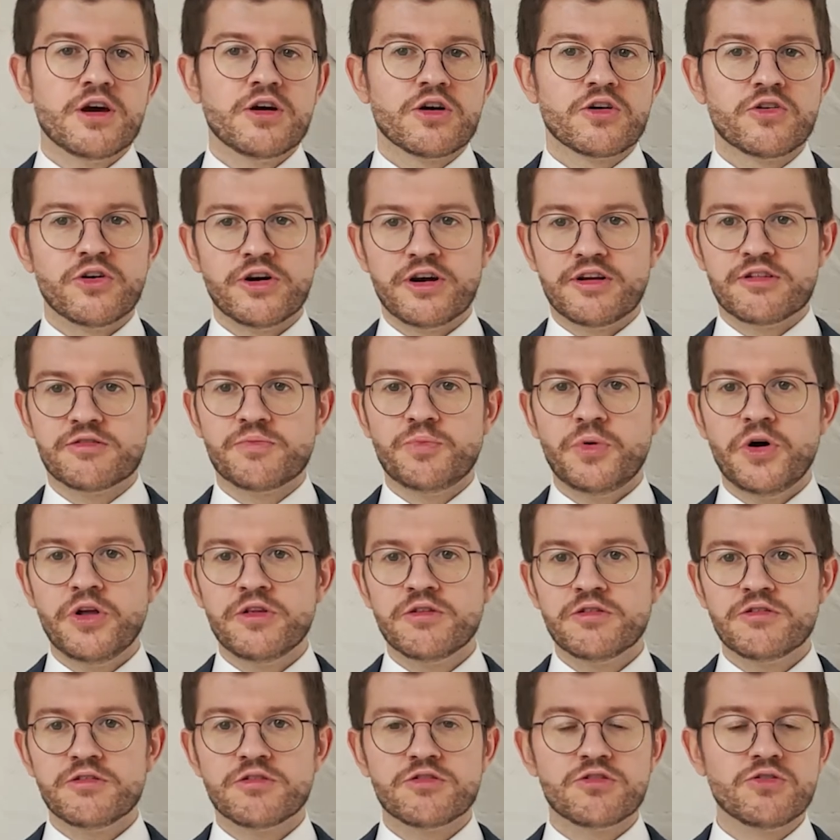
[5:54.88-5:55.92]

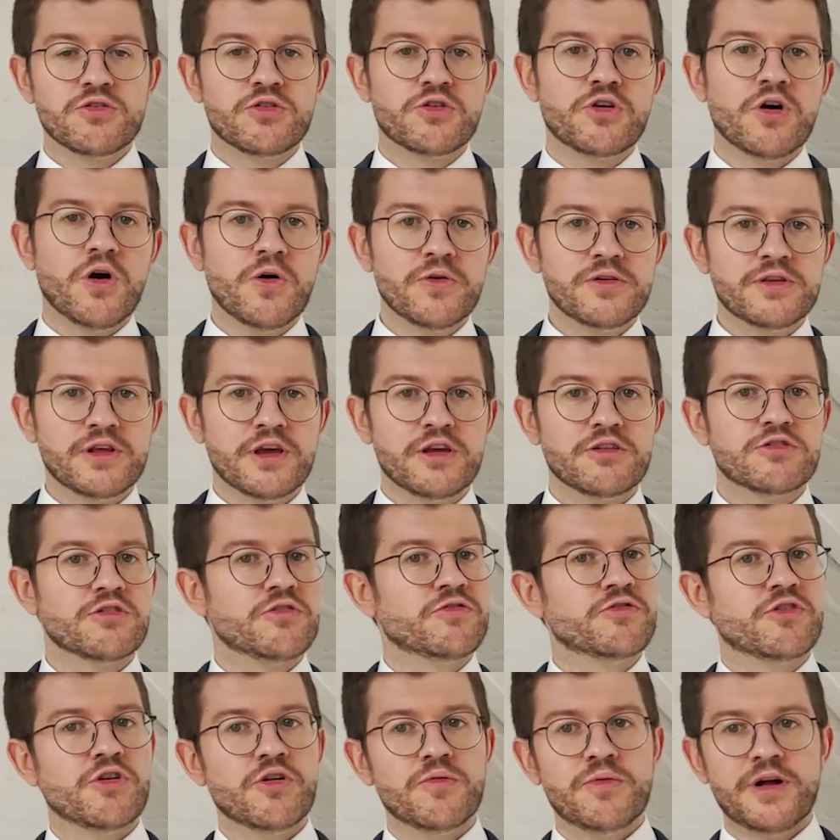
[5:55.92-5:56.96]
correspond to coatings
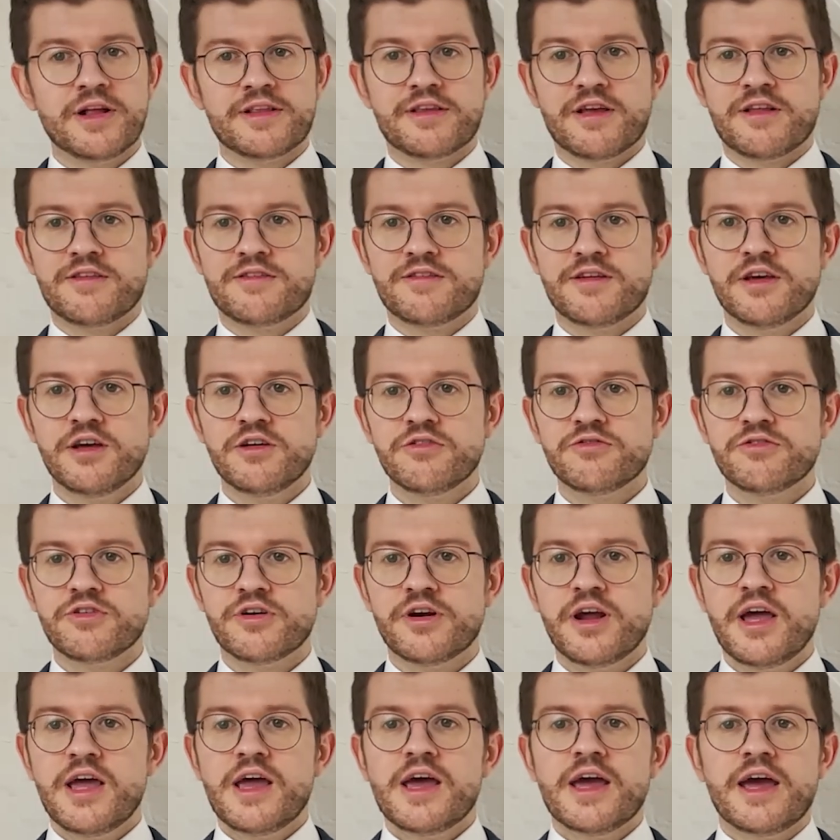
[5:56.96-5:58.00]
of cobalt and
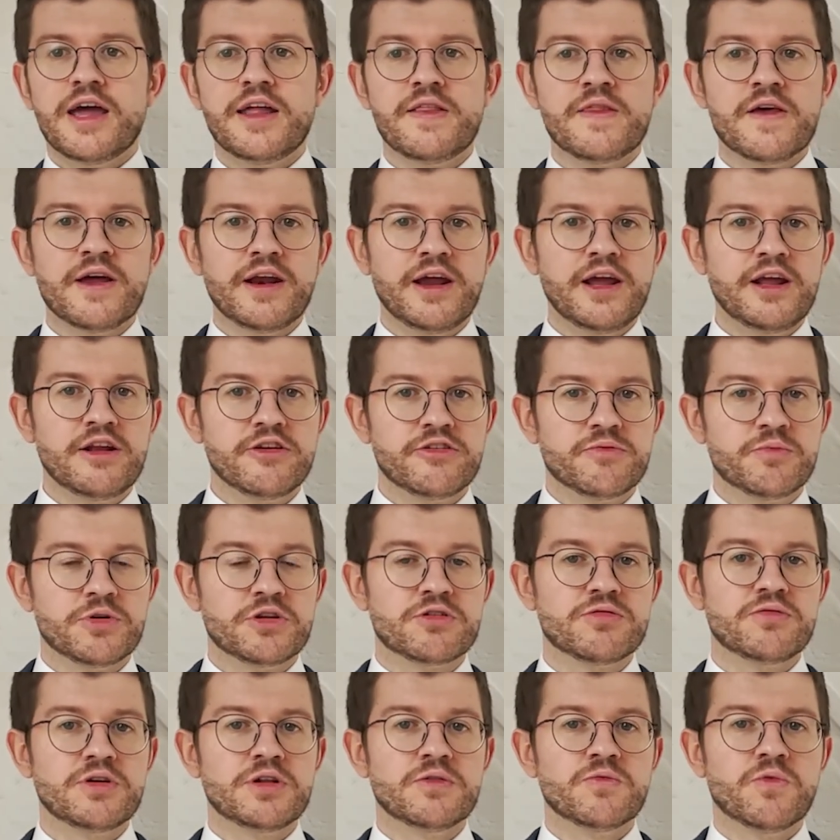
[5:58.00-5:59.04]
silver in the range
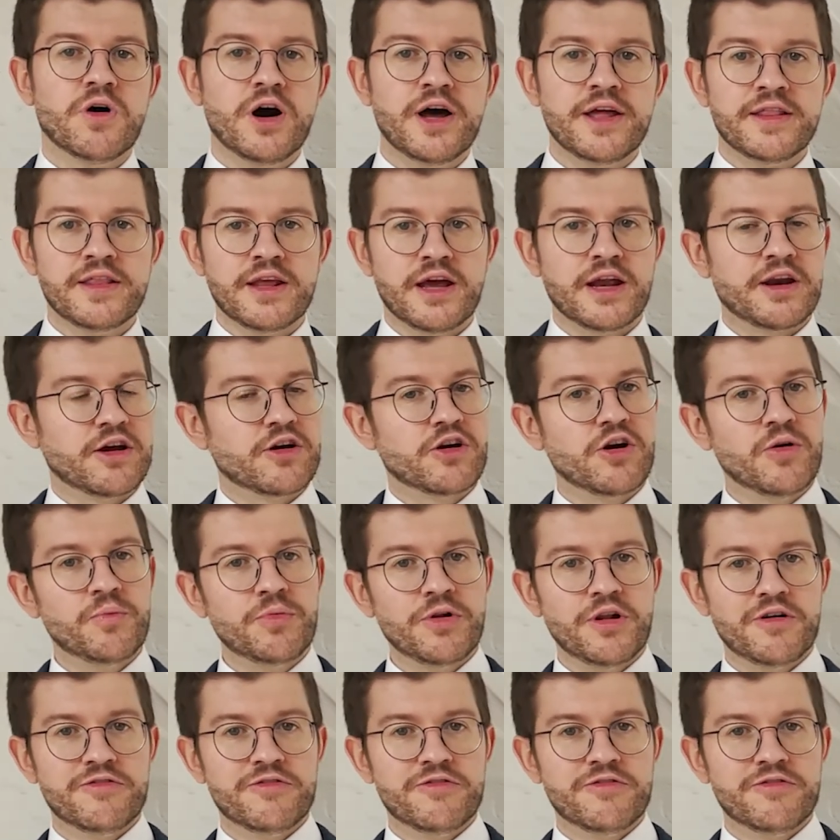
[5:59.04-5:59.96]
between 1 and a couple